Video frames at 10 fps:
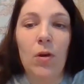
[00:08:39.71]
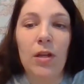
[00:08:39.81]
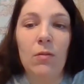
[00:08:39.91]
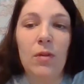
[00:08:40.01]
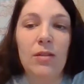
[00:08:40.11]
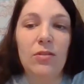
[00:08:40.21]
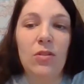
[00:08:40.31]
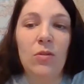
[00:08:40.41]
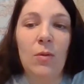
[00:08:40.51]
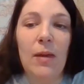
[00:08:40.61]
what can we
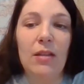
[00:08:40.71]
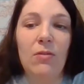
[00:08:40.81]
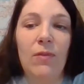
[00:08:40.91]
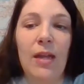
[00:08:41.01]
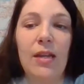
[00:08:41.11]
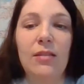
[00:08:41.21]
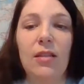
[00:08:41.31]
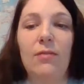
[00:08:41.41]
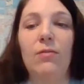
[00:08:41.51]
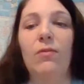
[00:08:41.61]
assume about the
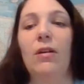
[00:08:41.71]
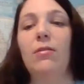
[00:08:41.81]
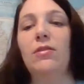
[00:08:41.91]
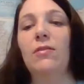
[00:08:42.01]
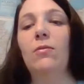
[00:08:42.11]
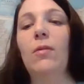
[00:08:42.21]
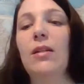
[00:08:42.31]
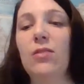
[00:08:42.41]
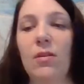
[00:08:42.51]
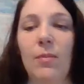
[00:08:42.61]
findings of the Federal Civil
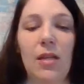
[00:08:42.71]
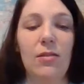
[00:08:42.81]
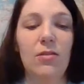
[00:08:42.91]
Rights Committee?